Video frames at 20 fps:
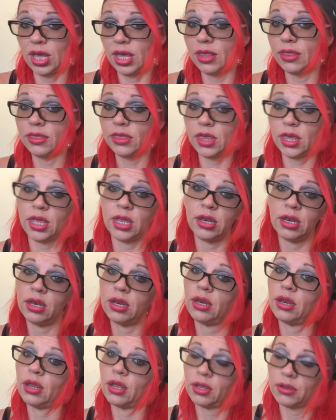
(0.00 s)
And then,
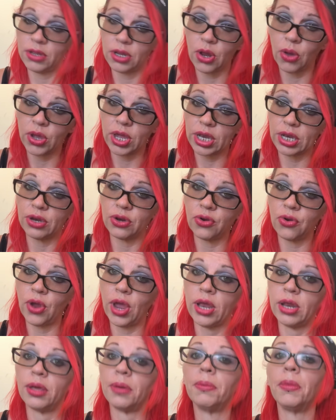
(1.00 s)
get into
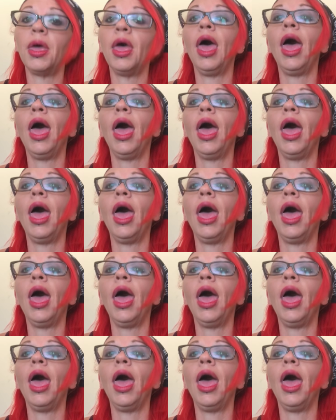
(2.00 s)
kratom,